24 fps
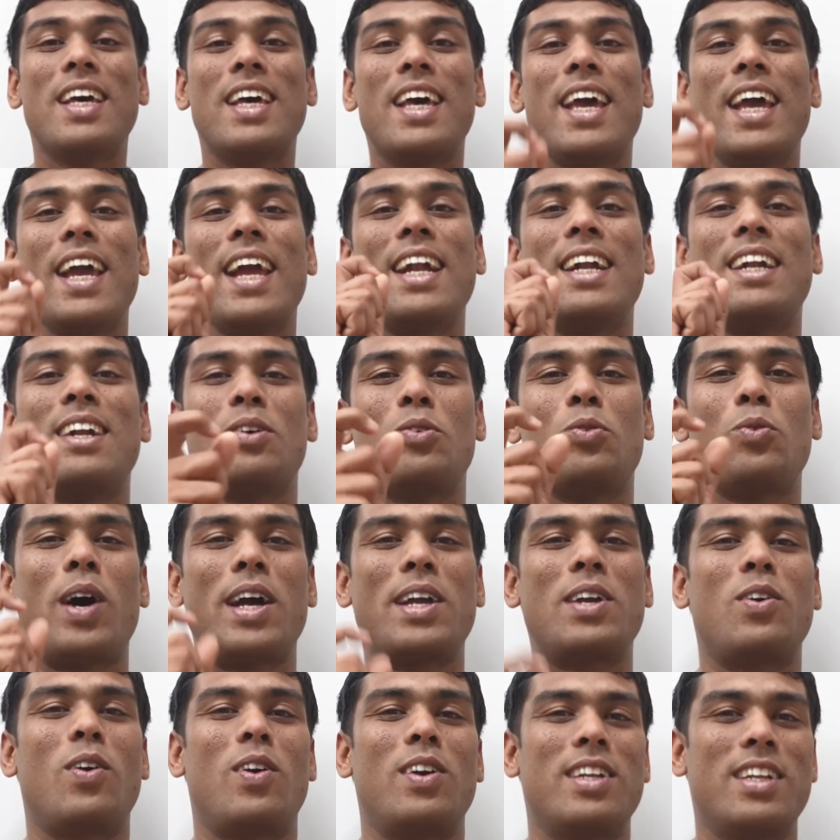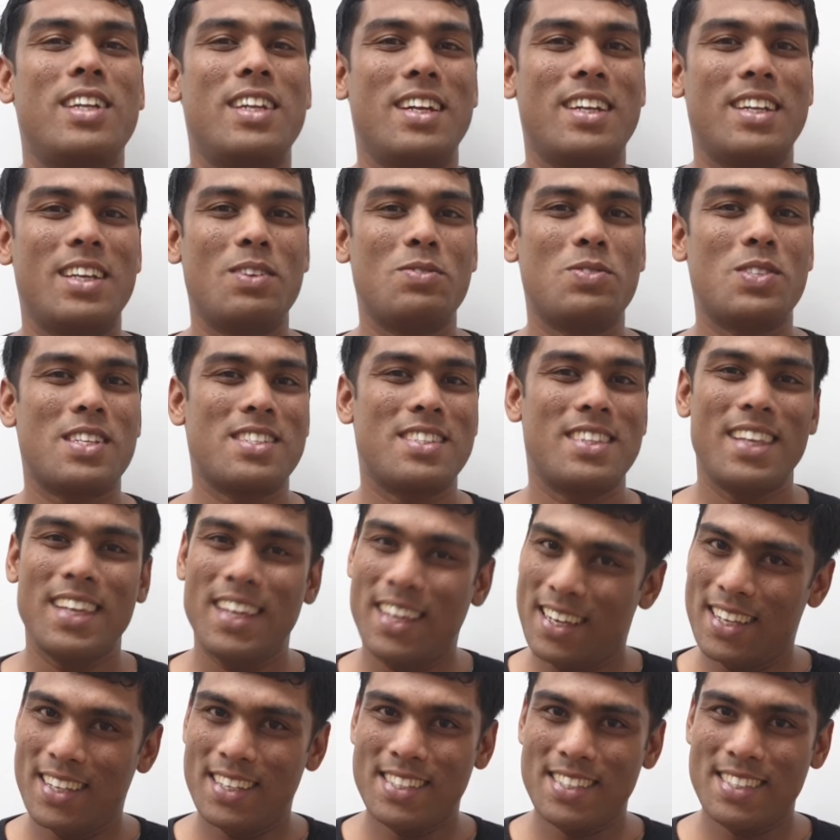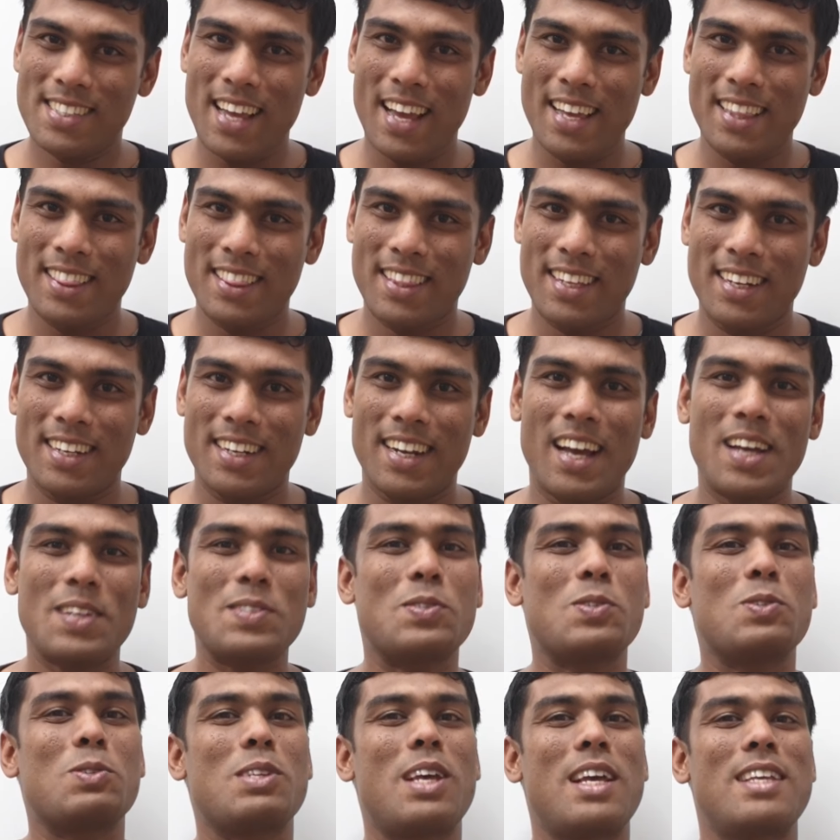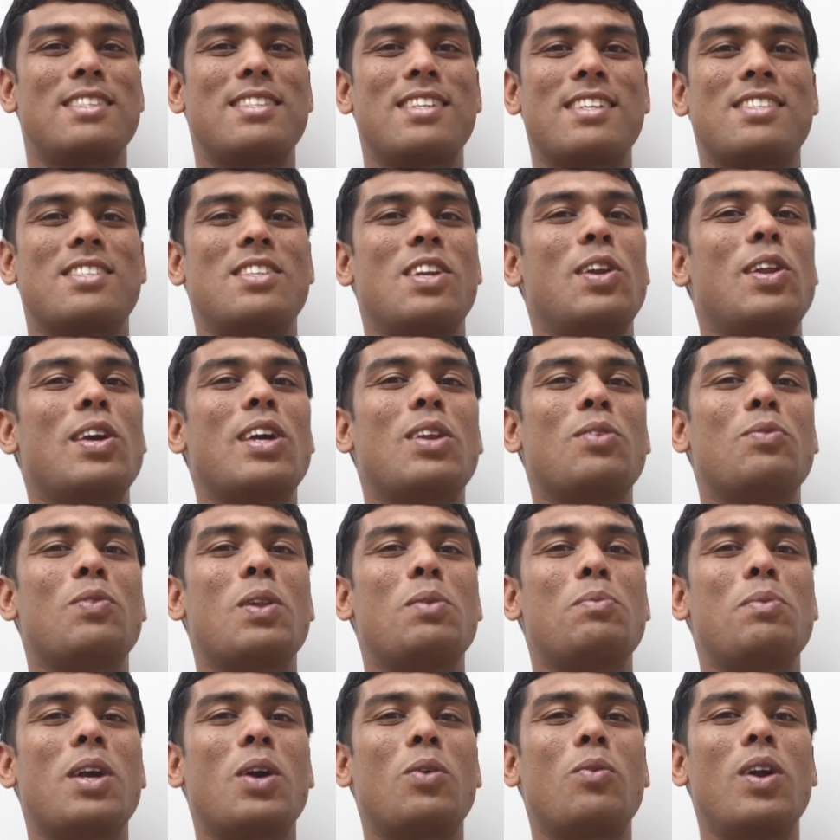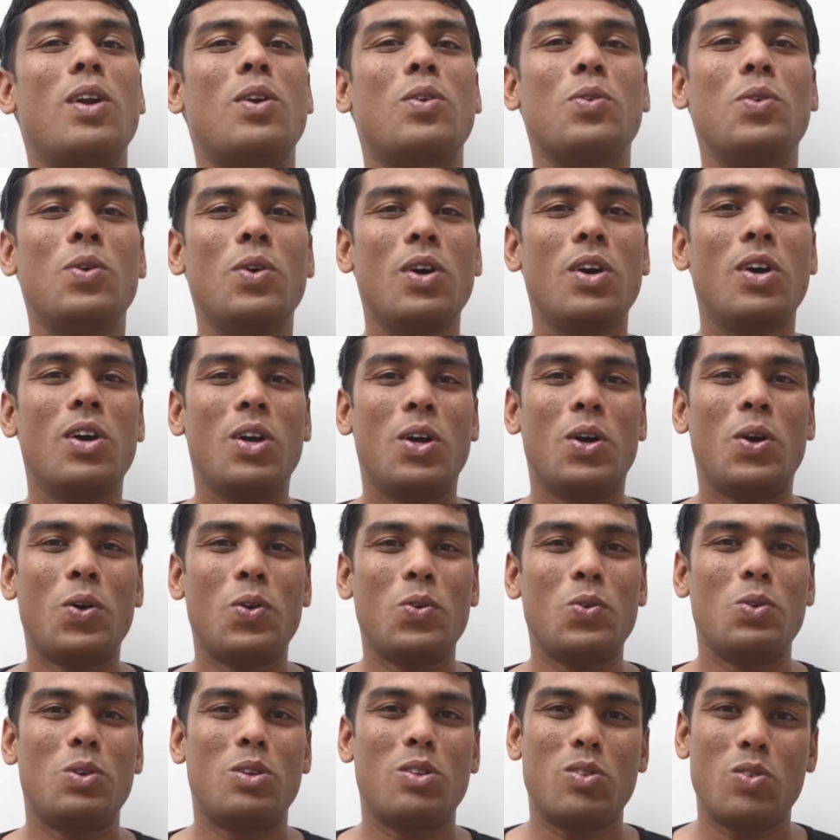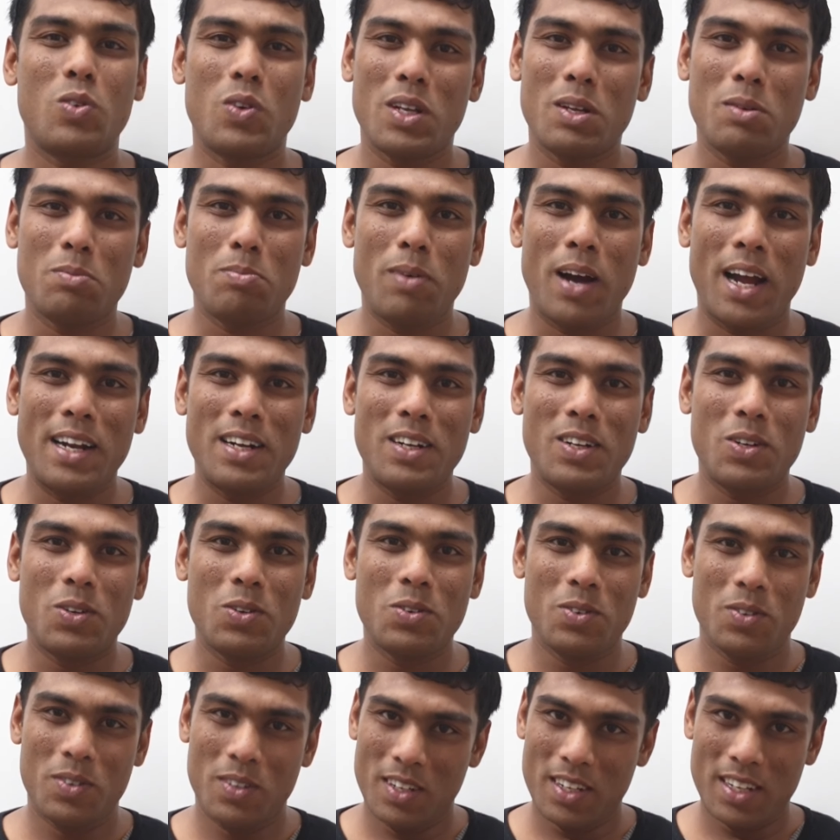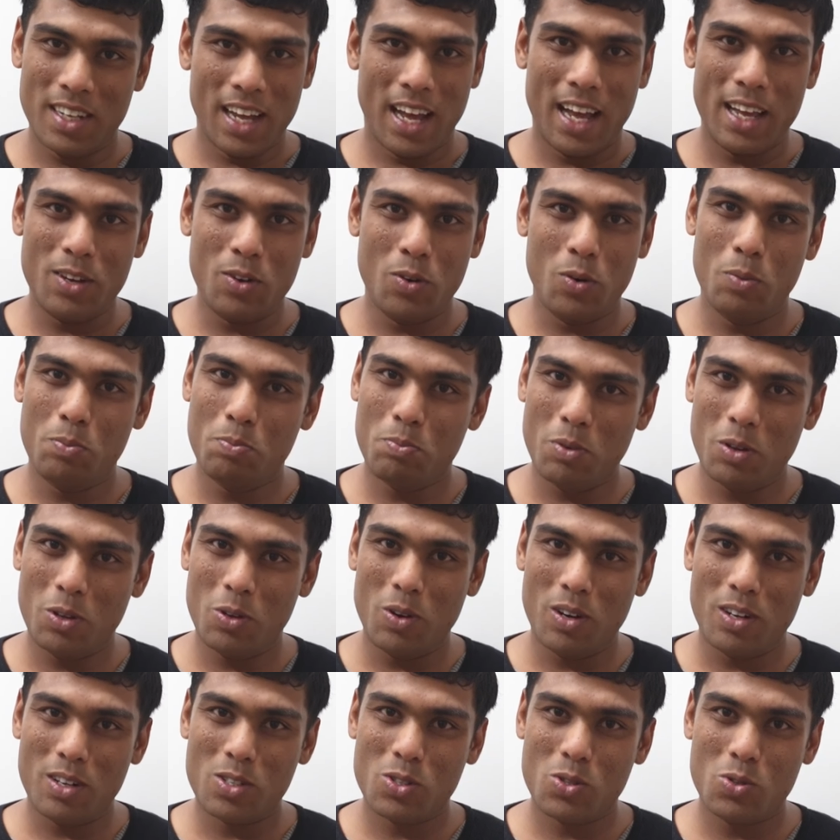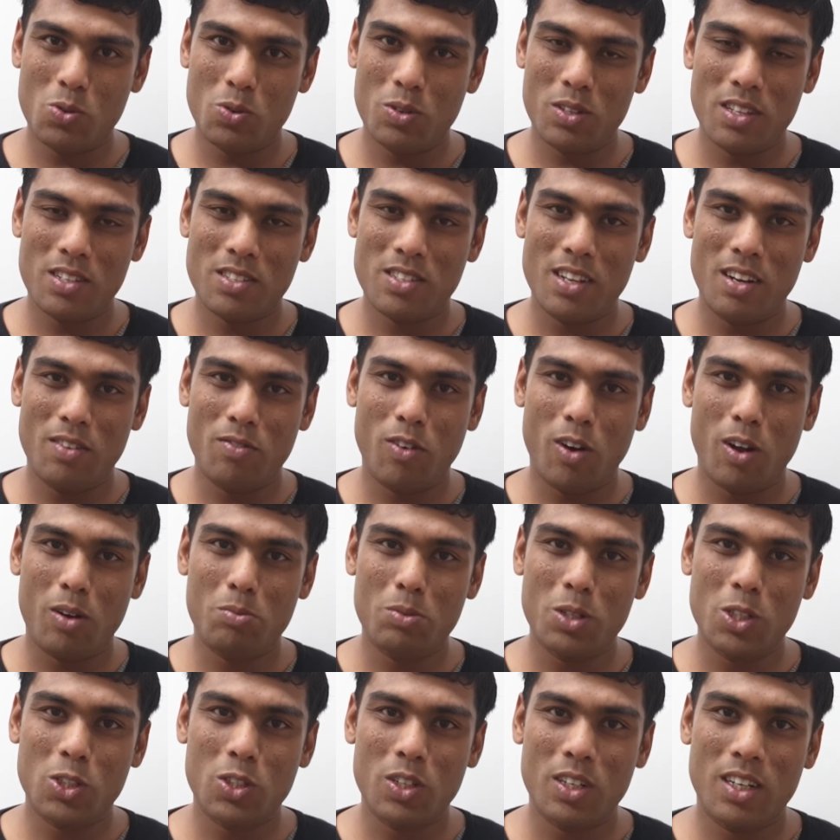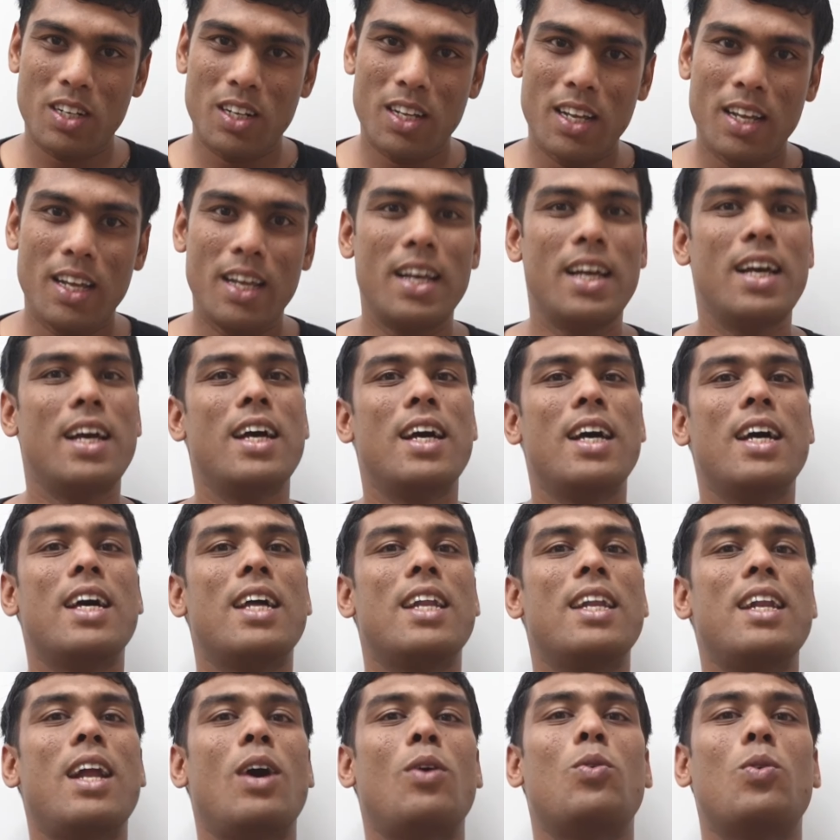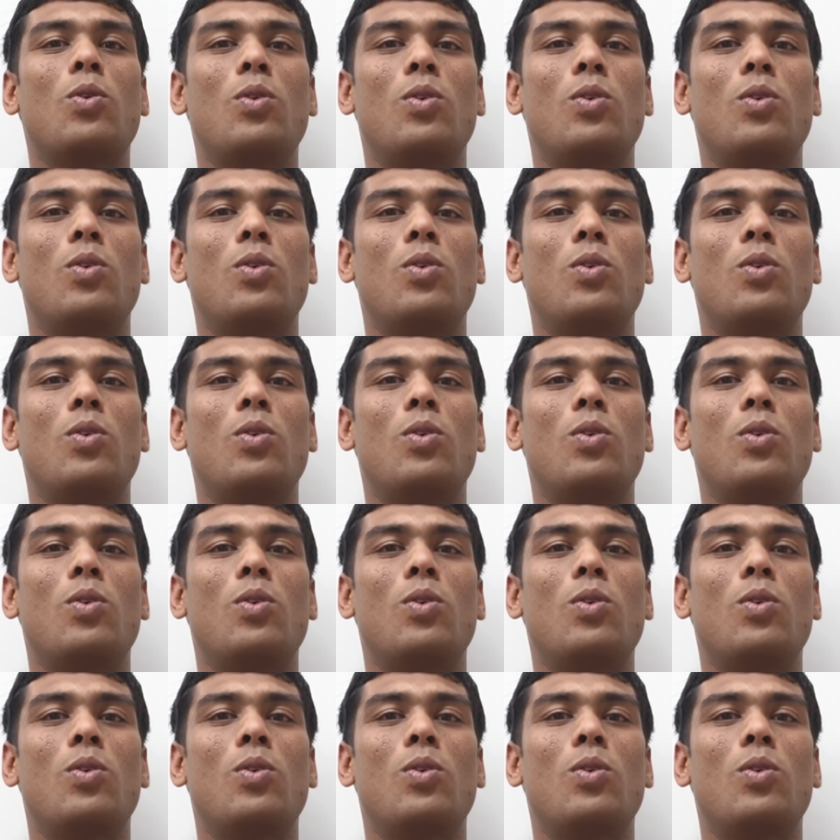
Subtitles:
And y coordinate gives us the sine theta. So sine 60 degree will be equal to root 3 by 2. I hope you understood this information. Now,